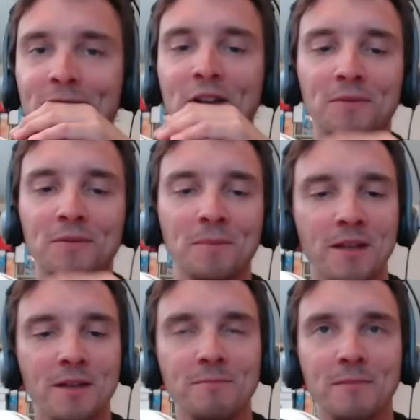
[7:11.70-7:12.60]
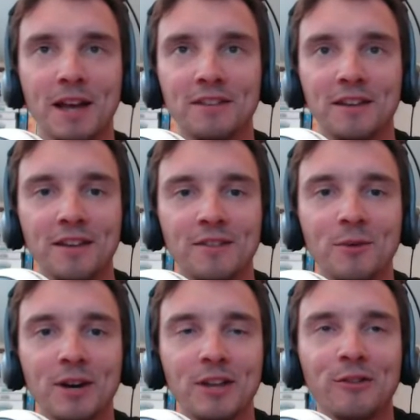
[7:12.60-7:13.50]
Nice. Mexicans
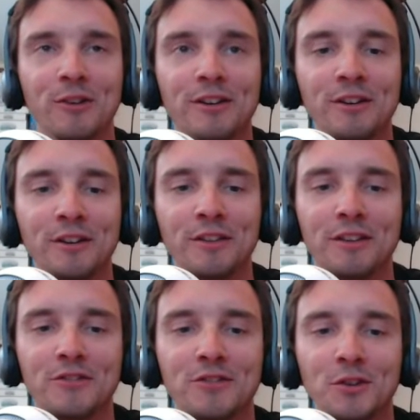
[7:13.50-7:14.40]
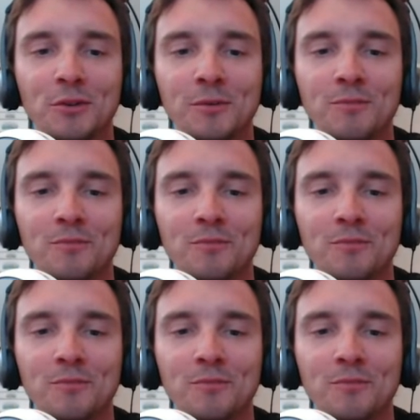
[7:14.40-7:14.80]
and why they're not on this show.